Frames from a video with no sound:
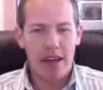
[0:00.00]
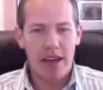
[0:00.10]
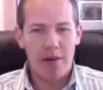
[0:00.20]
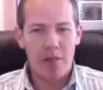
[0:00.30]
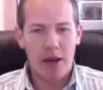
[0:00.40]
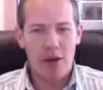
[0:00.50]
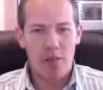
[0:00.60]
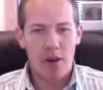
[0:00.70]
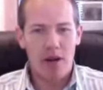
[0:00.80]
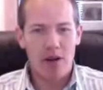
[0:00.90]
and my
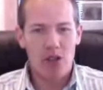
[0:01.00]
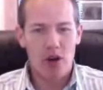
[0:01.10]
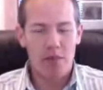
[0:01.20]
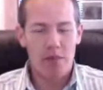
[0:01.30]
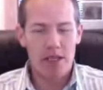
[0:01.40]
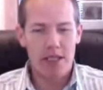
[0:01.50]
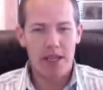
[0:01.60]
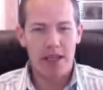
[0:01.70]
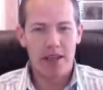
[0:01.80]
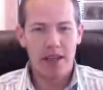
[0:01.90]
current partner Trent
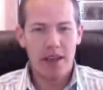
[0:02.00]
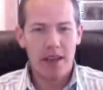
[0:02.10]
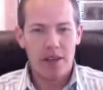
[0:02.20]
Miskin